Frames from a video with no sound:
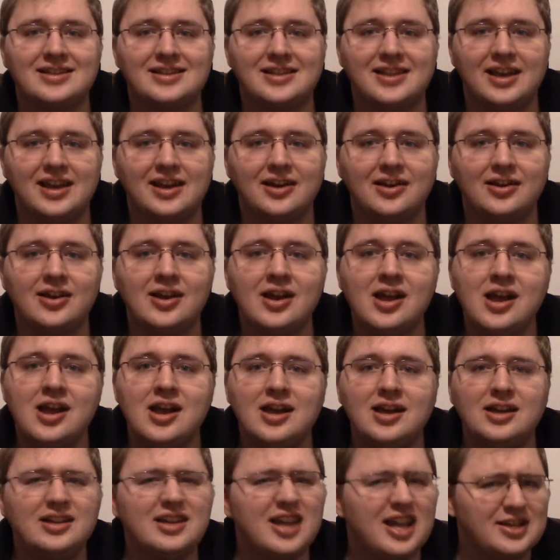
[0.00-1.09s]
They're
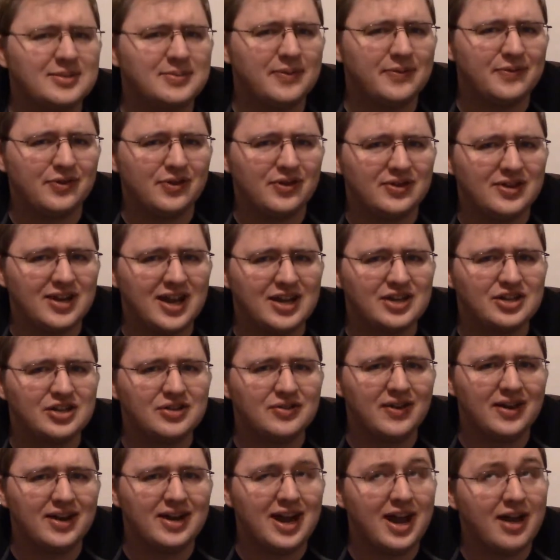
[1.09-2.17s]
desperate for attention
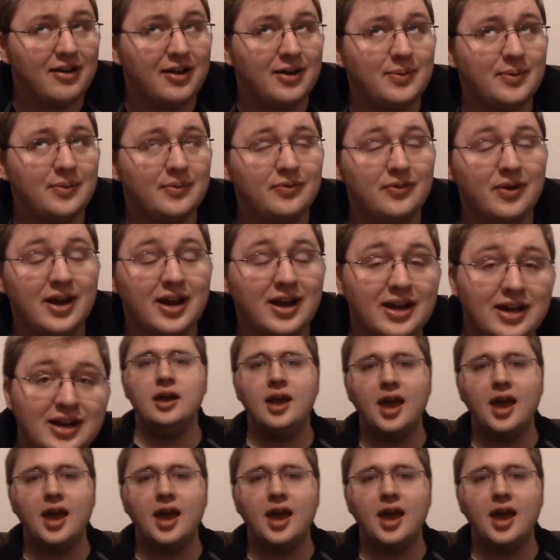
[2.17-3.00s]
right now, I'm afraid.